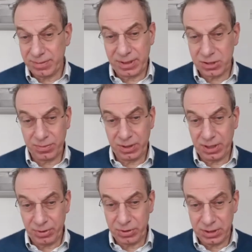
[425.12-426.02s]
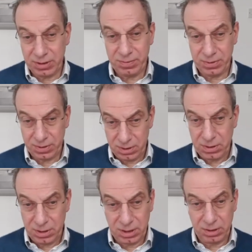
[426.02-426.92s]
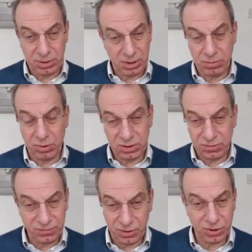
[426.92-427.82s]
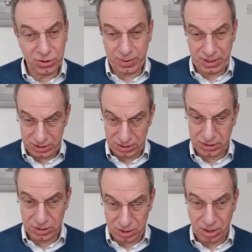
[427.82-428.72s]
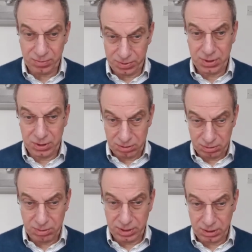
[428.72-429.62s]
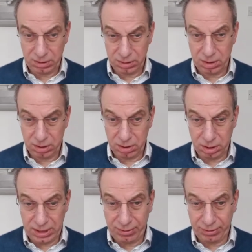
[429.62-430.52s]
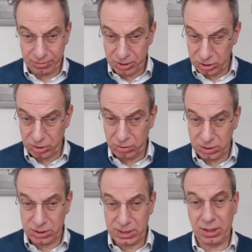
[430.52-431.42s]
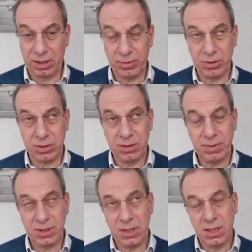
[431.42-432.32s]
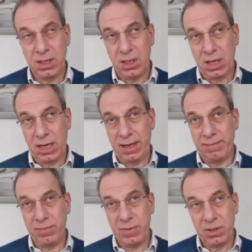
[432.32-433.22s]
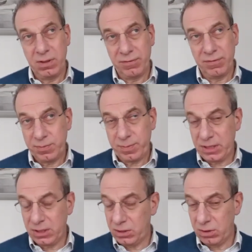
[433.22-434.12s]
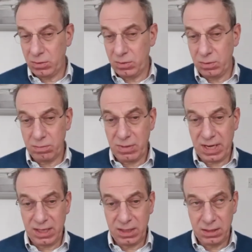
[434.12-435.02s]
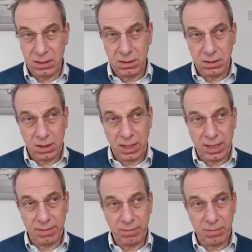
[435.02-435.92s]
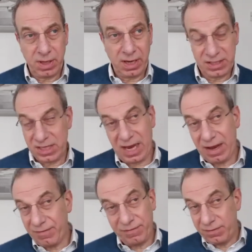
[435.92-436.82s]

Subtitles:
about stopping ibrutinib. We don't want to force patients to stop, so we're working on allowing them to choose to stay on ibrutinib. For those patients who may have